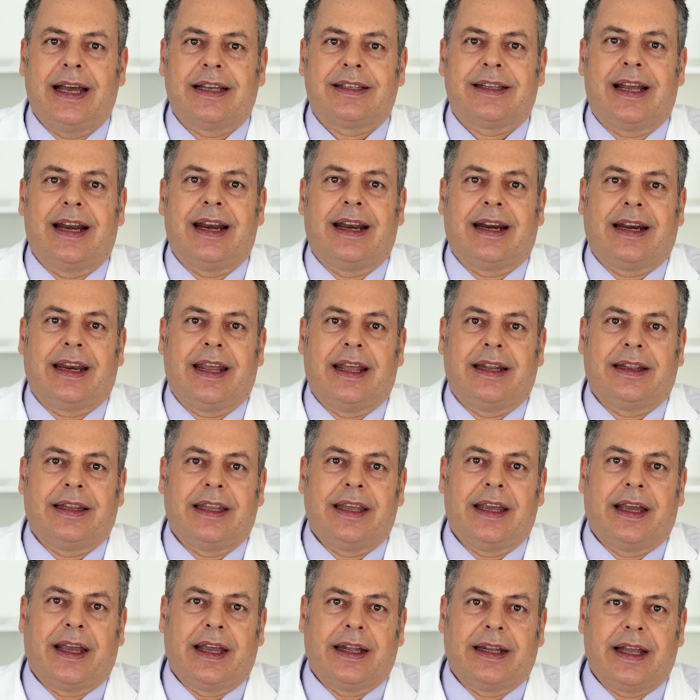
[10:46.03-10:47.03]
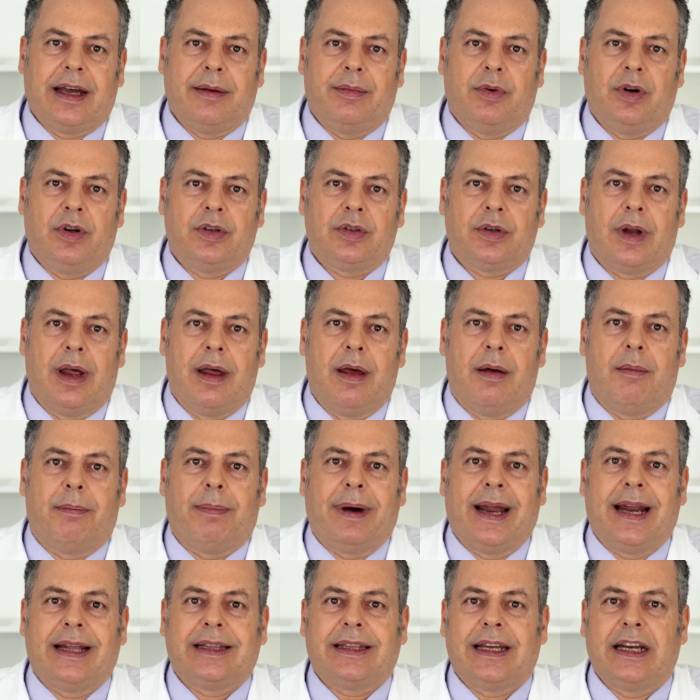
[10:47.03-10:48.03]
has been able to live all
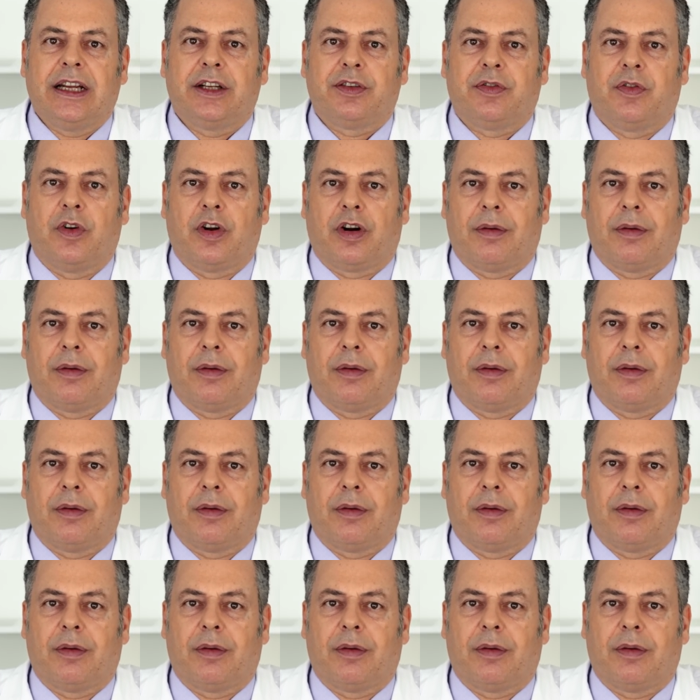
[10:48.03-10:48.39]
these years